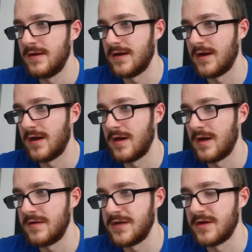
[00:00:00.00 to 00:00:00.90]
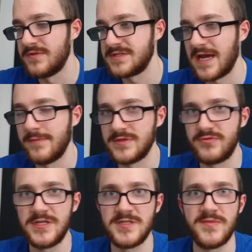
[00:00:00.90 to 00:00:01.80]
Uh, and you know, this game was
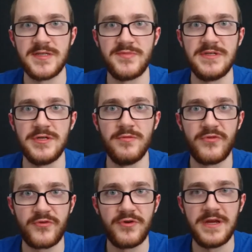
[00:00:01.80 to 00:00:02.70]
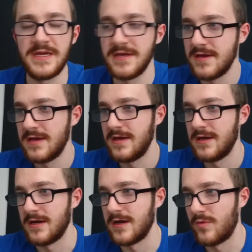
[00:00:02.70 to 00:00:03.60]
originally meant to be Doom Three.
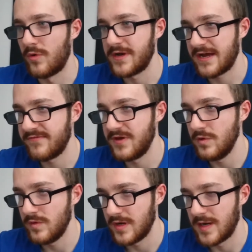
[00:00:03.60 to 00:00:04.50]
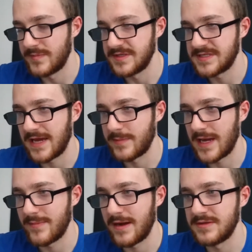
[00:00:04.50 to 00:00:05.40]
Uh, and what have you. Uh, but this game
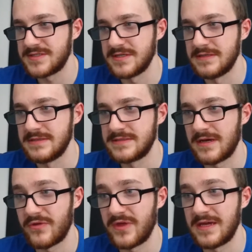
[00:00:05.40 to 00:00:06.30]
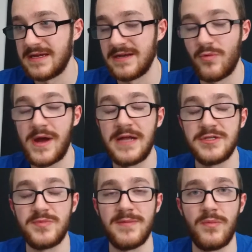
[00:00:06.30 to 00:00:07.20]
came out and I think in a way
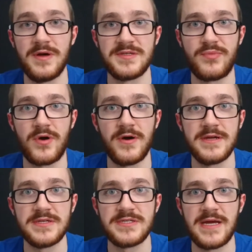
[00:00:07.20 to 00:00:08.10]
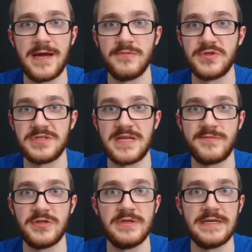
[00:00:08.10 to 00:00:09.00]
took people by surprise and was just an
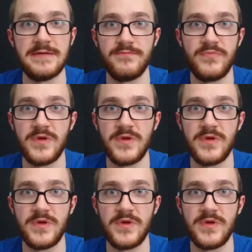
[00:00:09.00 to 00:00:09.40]
absolutely